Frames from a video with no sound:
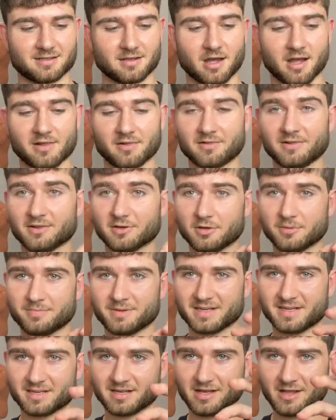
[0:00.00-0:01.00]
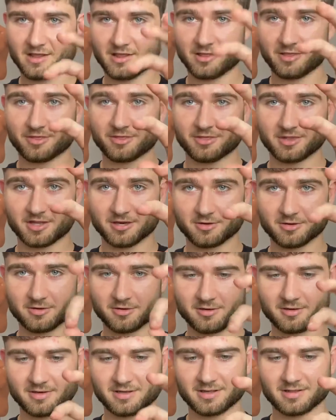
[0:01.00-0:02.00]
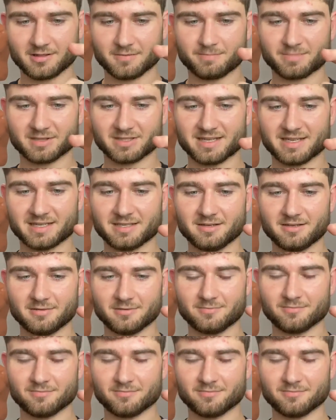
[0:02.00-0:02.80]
a little bit thinner in the blade,